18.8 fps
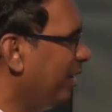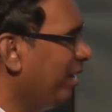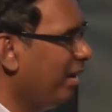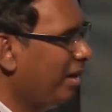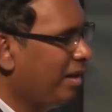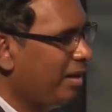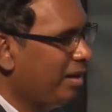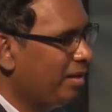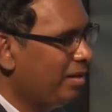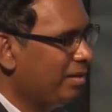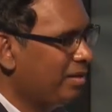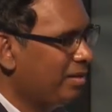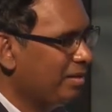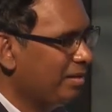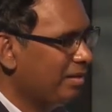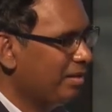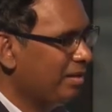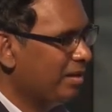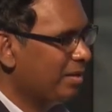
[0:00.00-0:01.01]
And
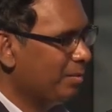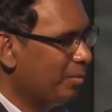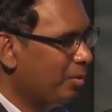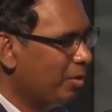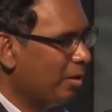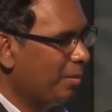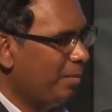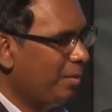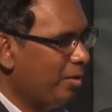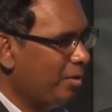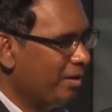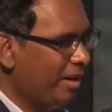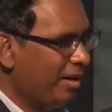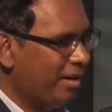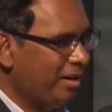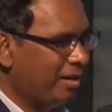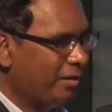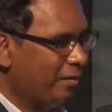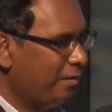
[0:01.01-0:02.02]
it's more about
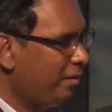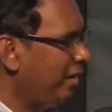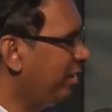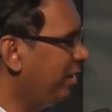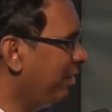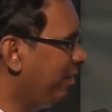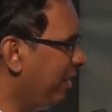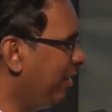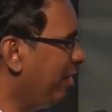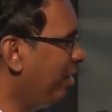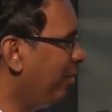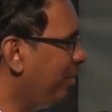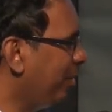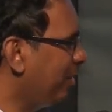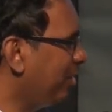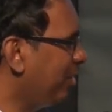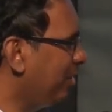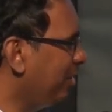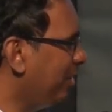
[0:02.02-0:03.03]
identifying the right
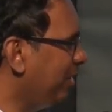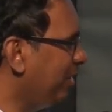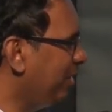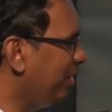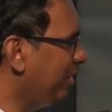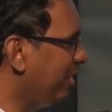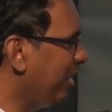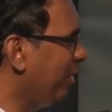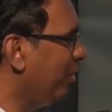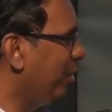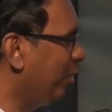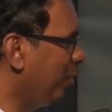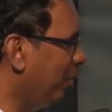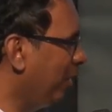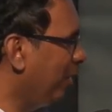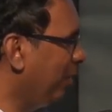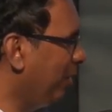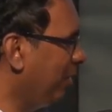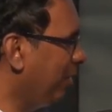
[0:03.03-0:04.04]
opportunities and how to
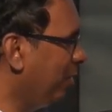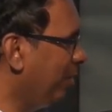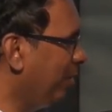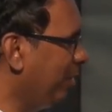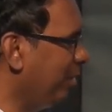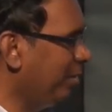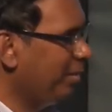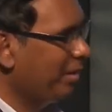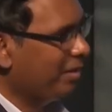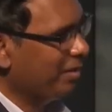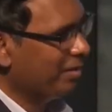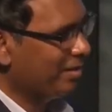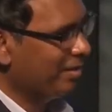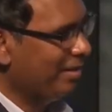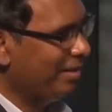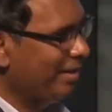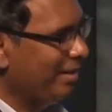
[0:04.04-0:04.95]
work with UPU, because